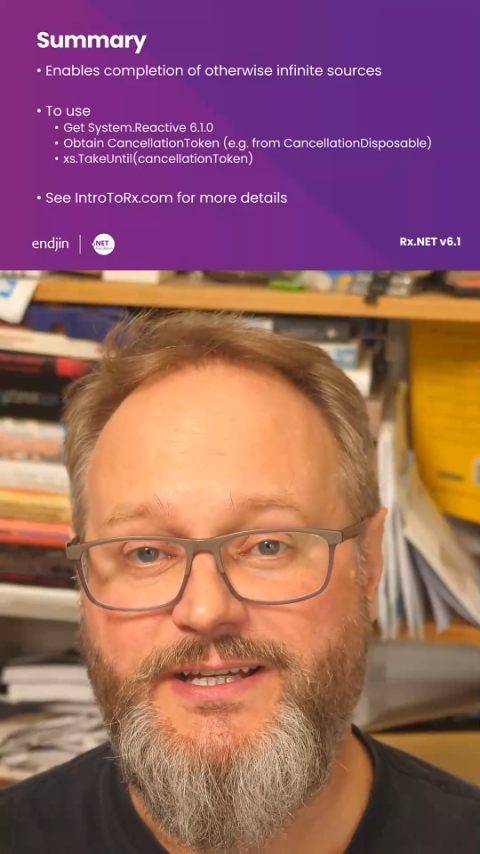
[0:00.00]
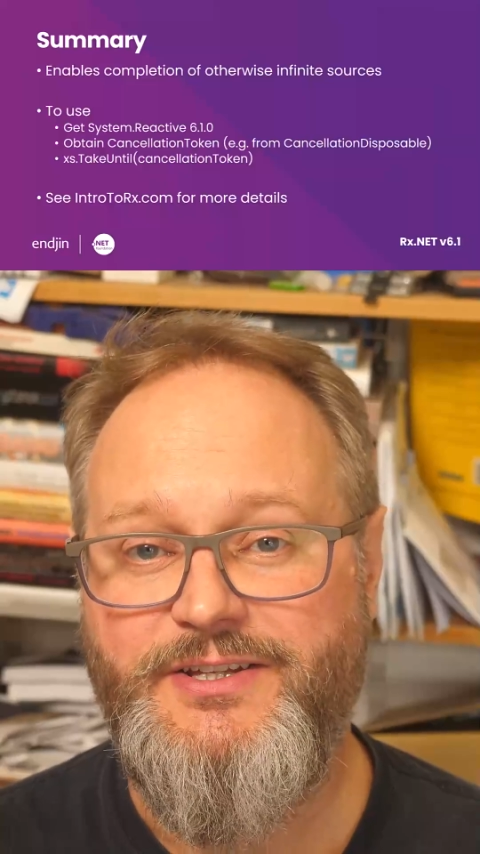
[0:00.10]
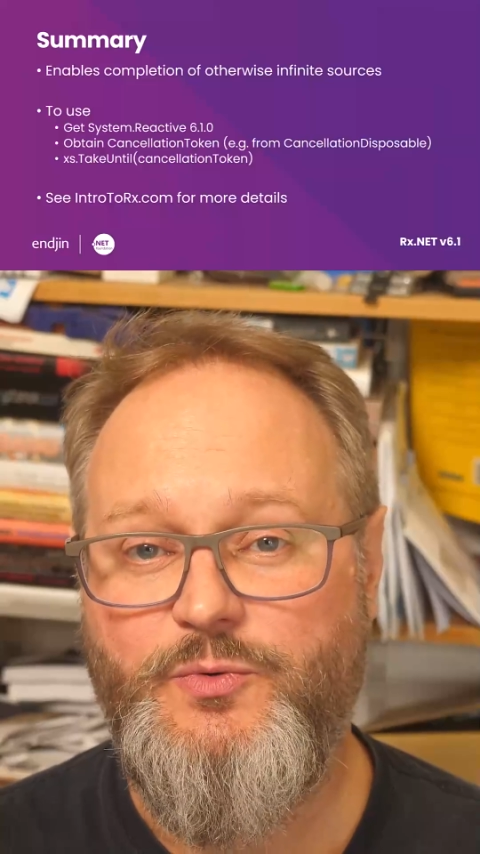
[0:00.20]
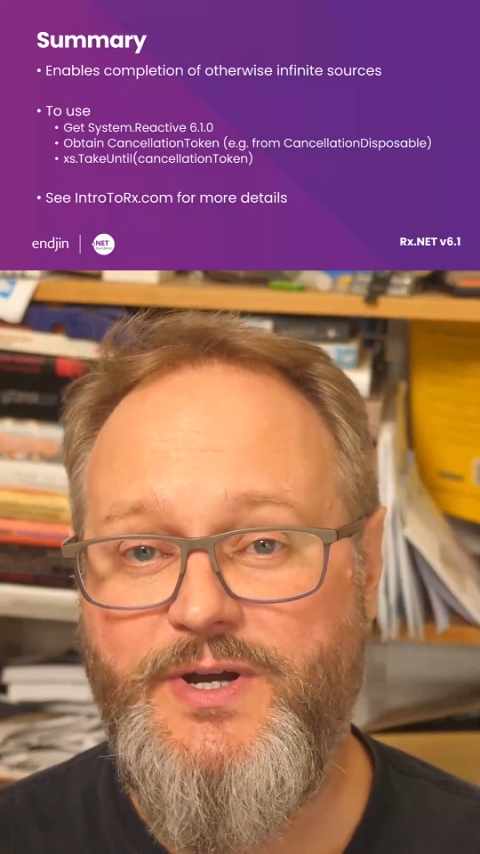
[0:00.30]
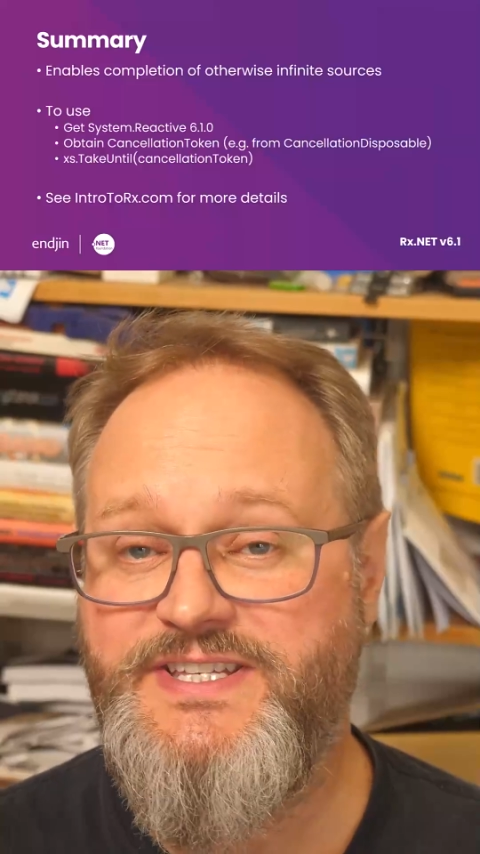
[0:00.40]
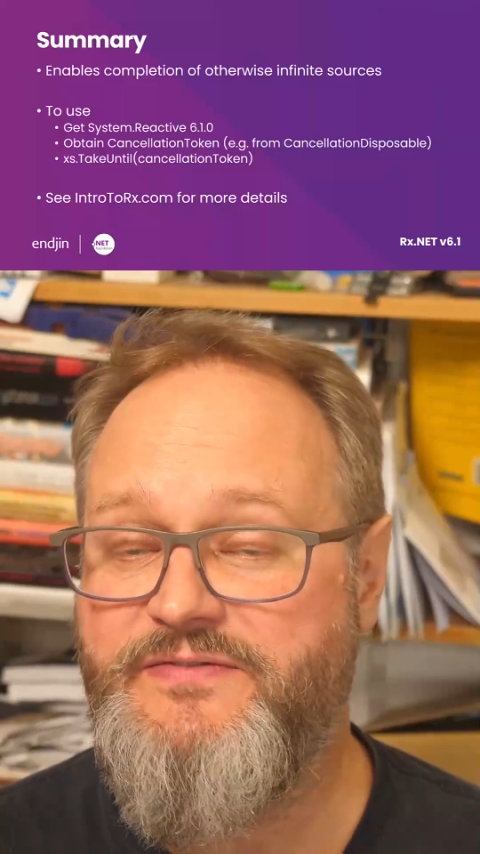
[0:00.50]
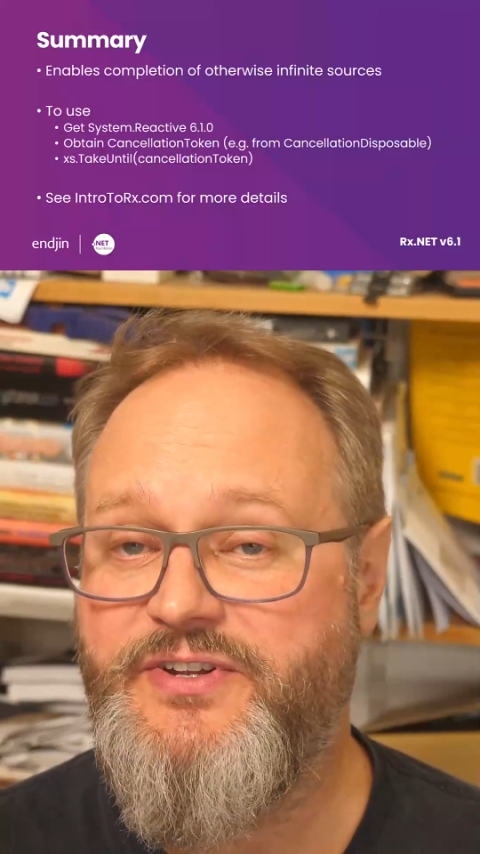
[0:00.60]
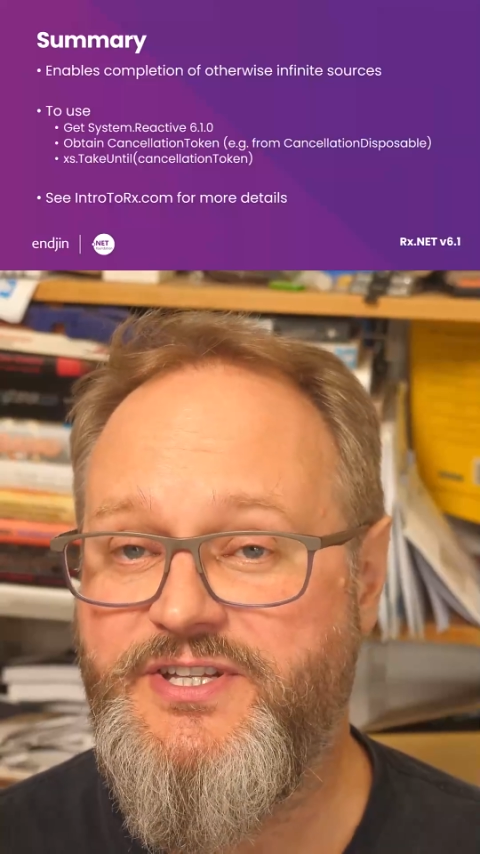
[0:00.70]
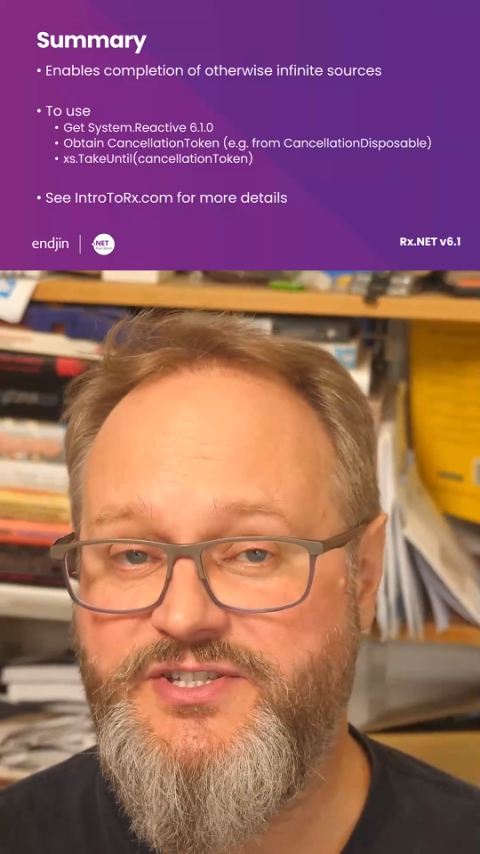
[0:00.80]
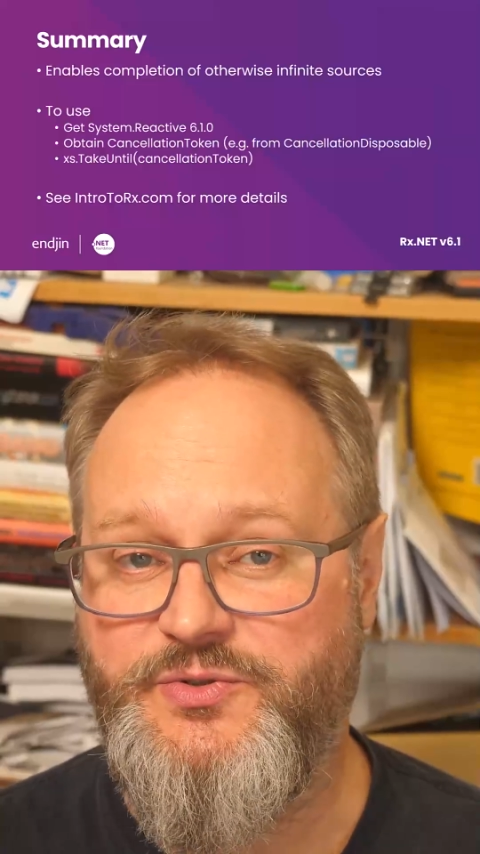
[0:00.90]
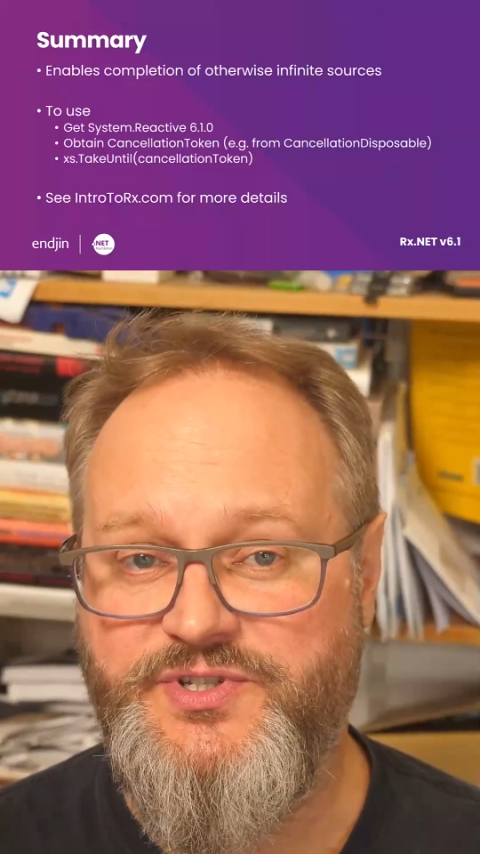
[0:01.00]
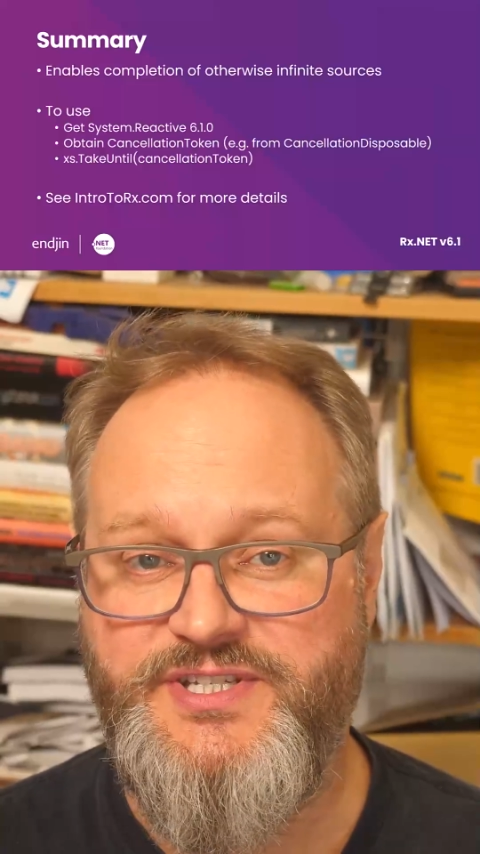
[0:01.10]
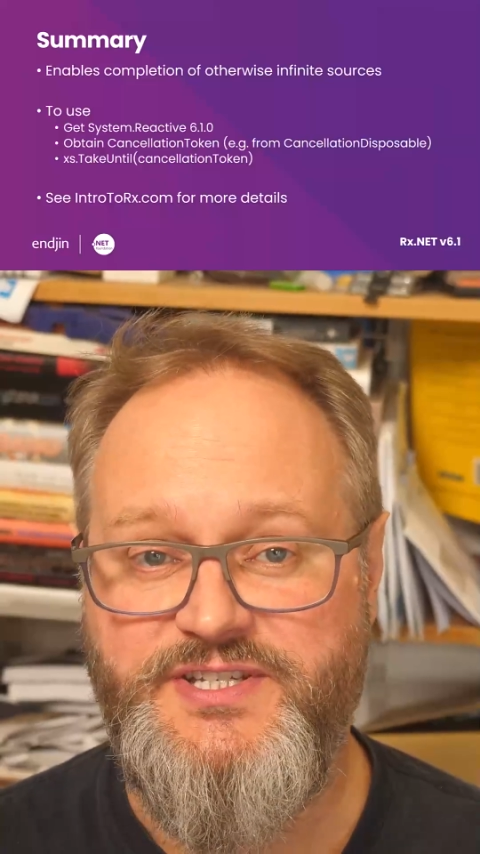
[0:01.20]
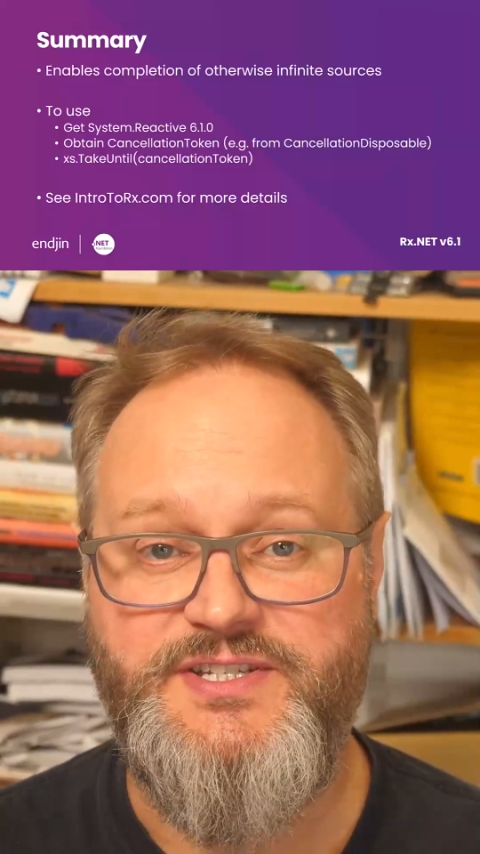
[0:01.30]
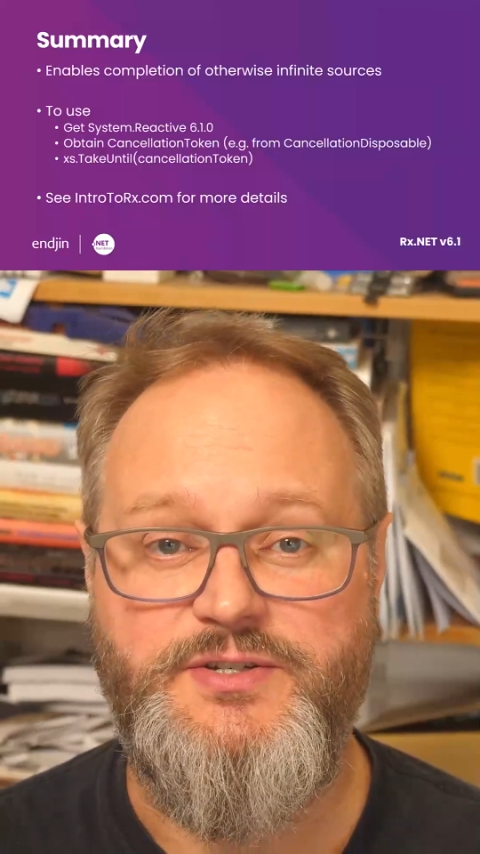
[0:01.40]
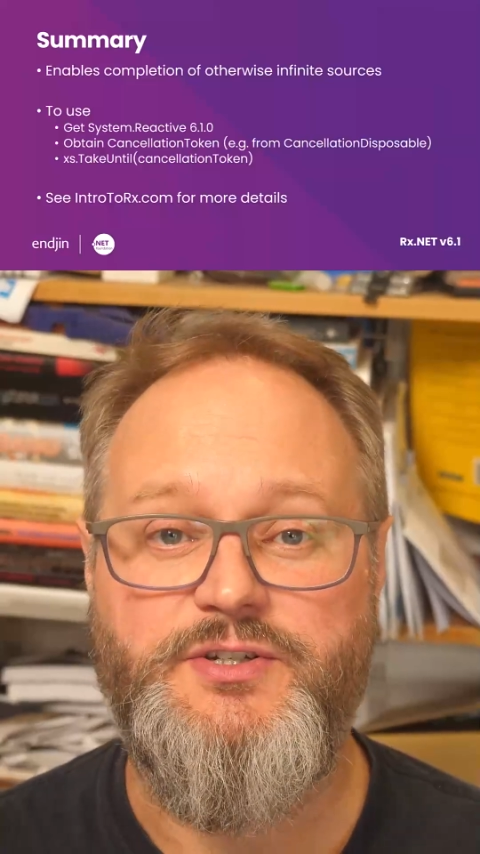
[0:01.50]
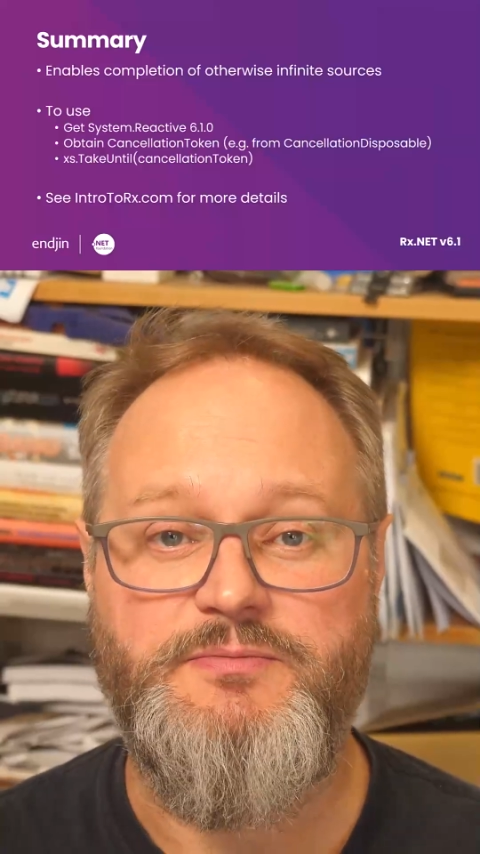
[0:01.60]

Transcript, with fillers: otherwise infinite sources to